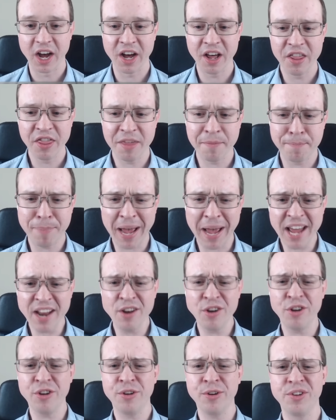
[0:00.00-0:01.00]
The bad
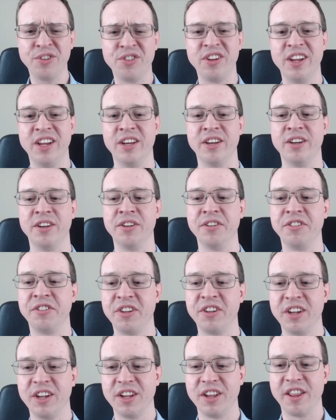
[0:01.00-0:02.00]
news is
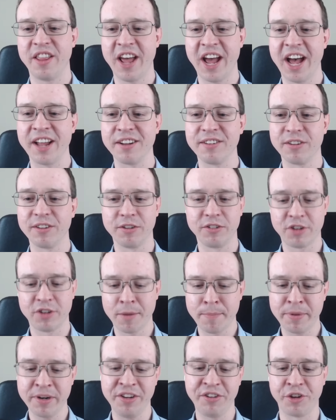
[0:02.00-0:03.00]
that
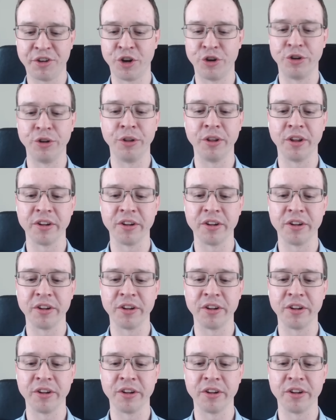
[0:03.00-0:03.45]
somebody's going to do this.